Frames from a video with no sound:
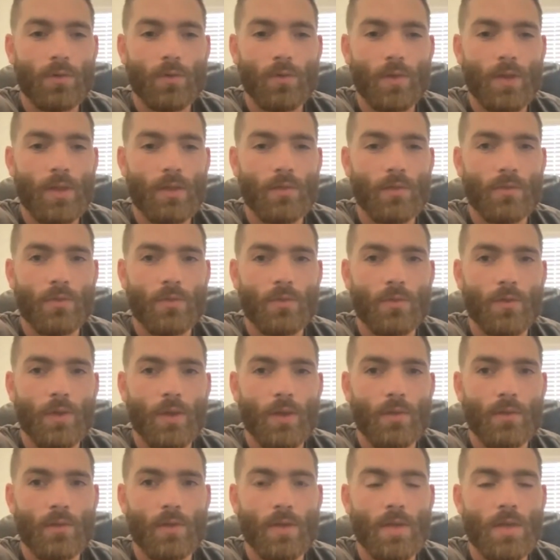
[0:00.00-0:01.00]

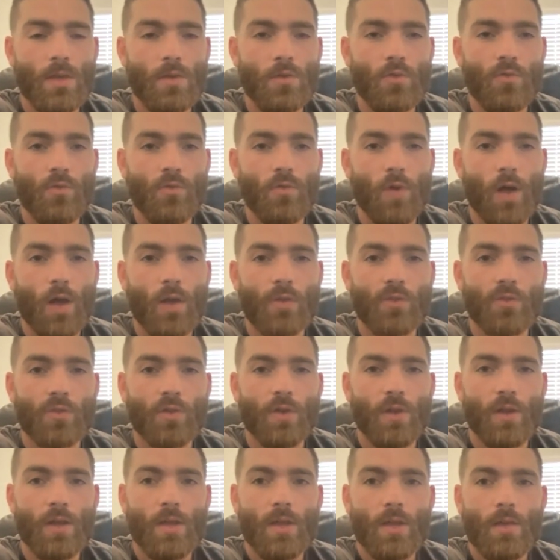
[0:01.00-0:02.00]
It's a huge rush,
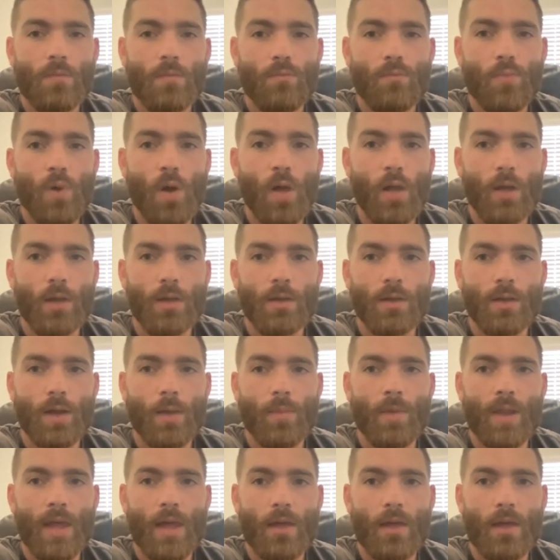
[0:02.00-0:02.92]
but coming